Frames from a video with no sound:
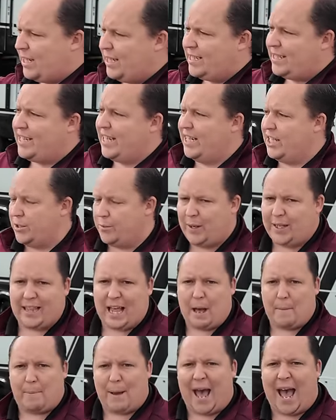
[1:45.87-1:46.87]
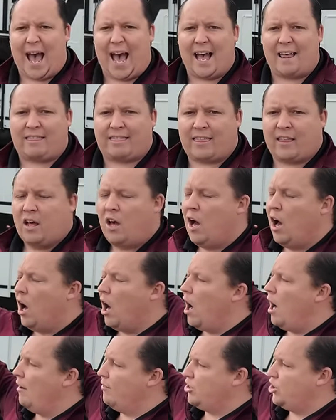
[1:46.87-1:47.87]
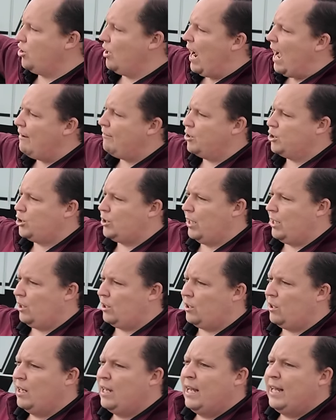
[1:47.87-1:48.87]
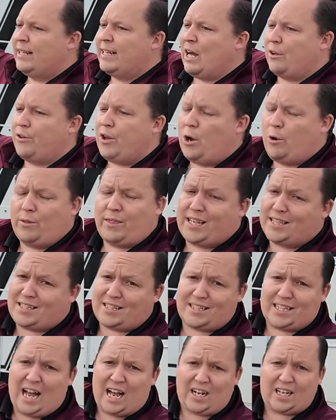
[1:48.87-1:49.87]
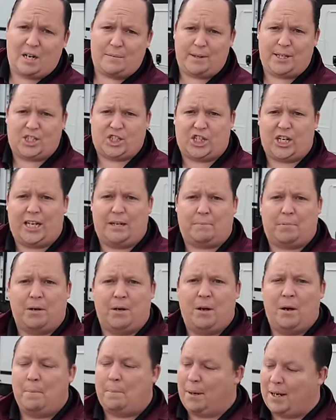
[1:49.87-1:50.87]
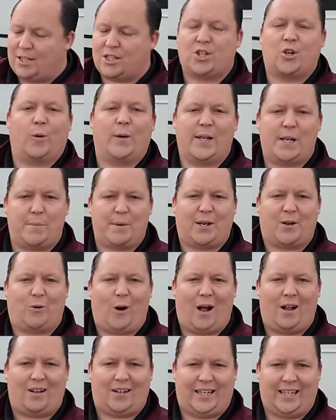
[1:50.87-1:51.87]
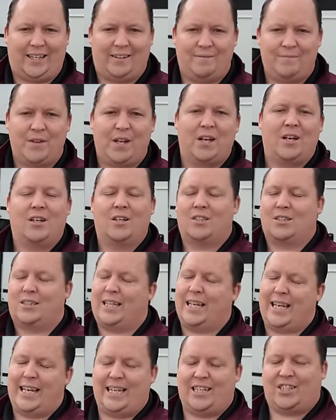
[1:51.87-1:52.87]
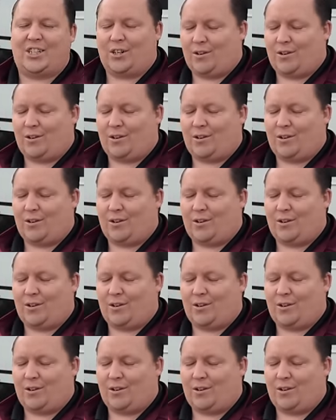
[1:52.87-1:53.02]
continuing that path of travel trailer. Now, note this is not going to be cheap but it's going to be quality. Right. To each